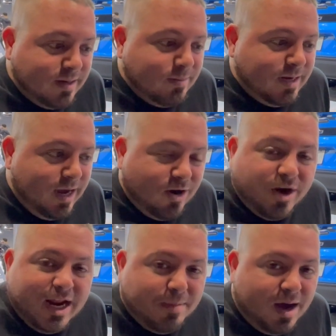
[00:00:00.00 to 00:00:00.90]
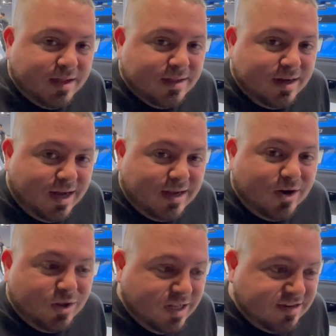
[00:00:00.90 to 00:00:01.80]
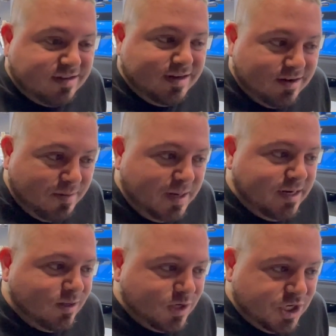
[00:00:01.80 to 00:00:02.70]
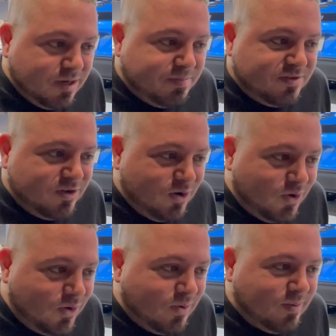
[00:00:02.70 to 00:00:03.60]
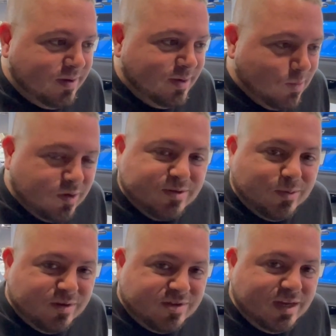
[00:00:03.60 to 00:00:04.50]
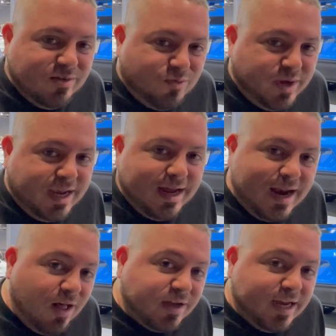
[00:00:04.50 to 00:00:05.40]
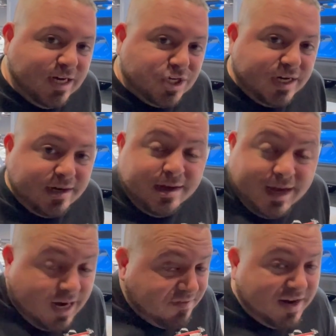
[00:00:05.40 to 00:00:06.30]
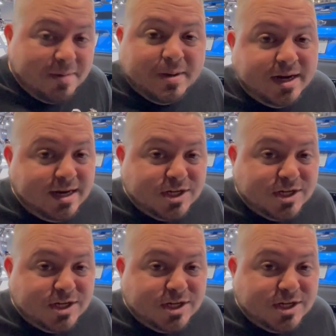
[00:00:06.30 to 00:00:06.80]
We got our name on our list here at my dealership, so we'll see if we can get an allocation. And if anybody in